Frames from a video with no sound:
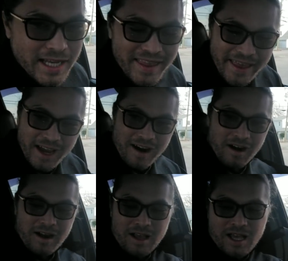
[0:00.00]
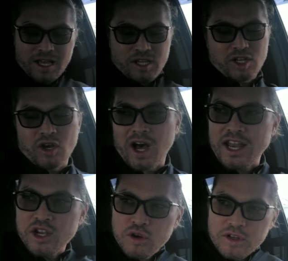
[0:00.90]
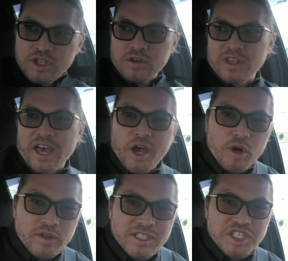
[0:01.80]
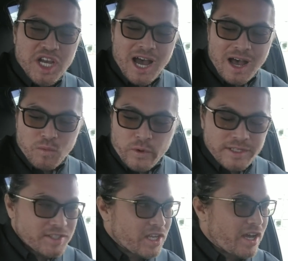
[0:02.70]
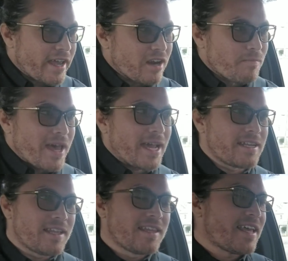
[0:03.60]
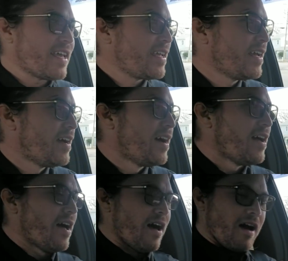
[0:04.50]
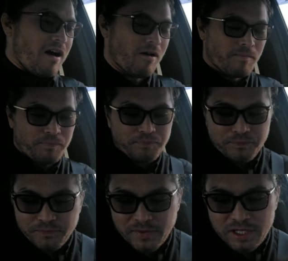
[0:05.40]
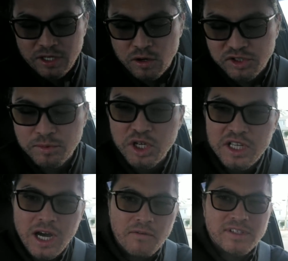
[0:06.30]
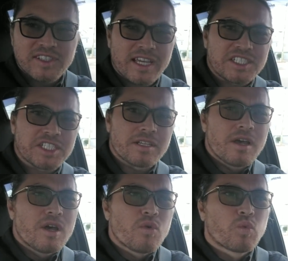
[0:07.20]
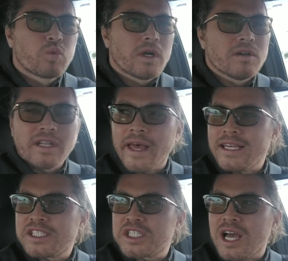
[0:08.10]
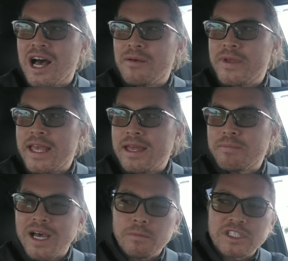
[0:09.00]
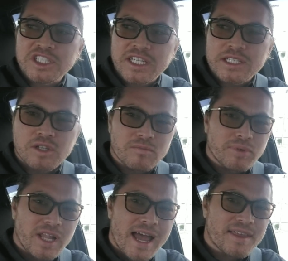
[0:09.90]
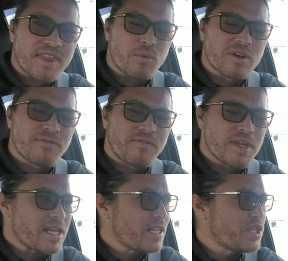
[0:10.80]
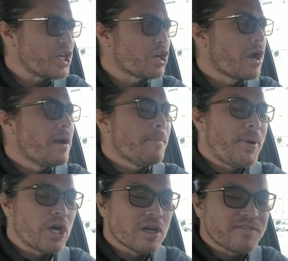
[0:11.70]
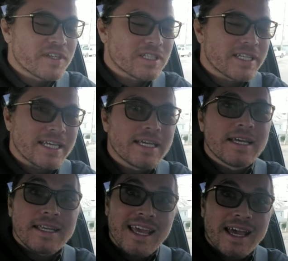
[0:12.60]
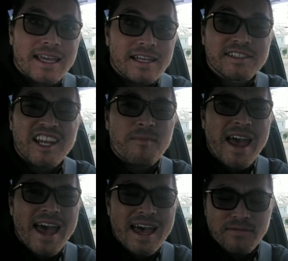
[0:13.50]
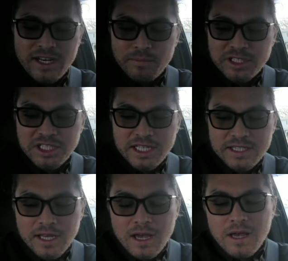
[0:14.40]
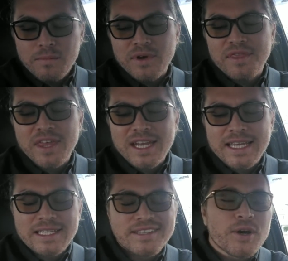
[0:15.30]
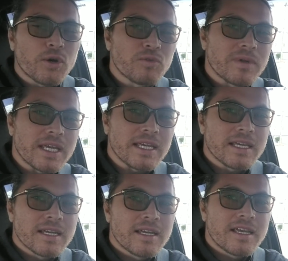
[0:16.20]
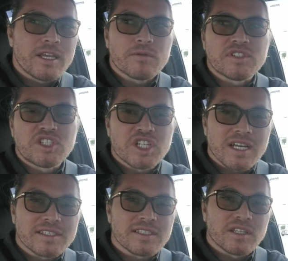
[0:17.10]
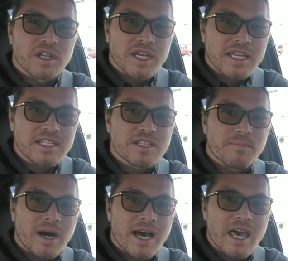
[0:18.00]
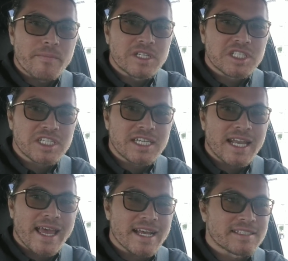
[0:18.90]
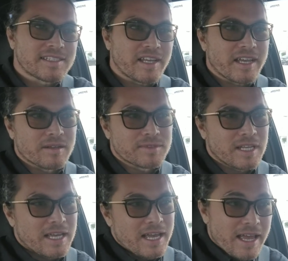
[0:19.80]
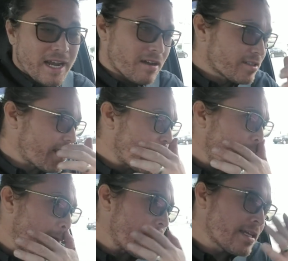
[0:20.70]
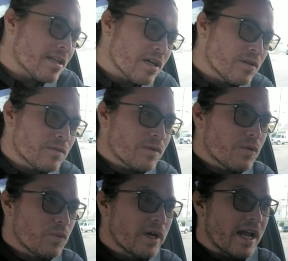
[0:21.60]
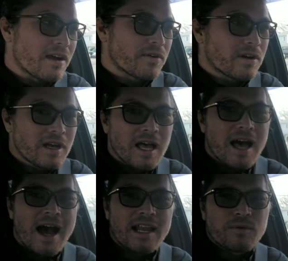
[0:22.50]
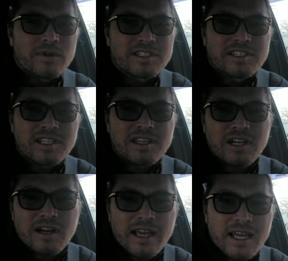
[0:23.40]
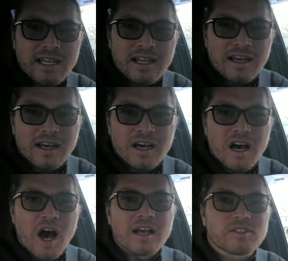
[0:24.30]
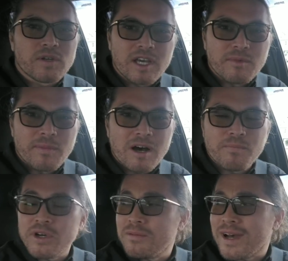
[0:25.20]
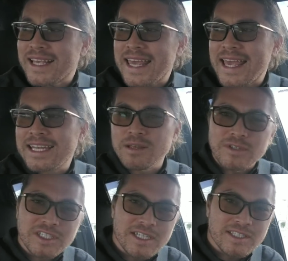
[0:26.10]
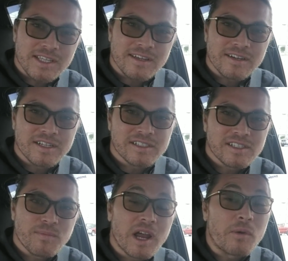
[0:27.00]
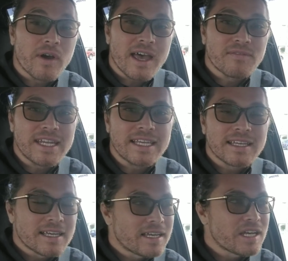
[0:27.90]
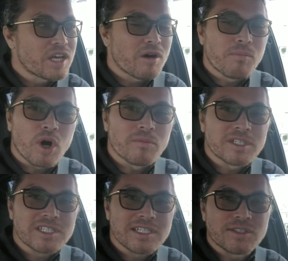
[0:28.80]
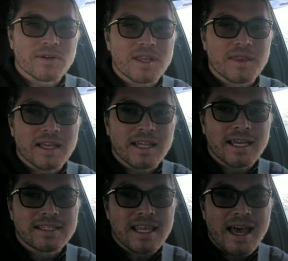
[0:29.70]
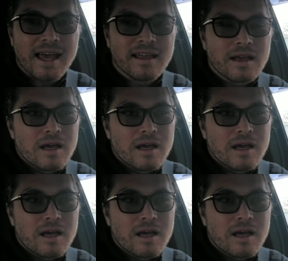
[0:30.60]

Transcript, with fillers: in there, you know, I knew the dude that owned the shop. We used to cut hair back in the day. Um, you know, it's a good conversation, real nice shop, and my machines are black. They would have fit in there perfectly. Yeah, he doesn't even have any machines. But then he told me he was just looking to buy a machine at Sam's. And I was like, hey, you know, whatever. I didn't want to sit there and uh, hustle him about putting my candy machines in there because he probably won't have any gumball machines or anything like that.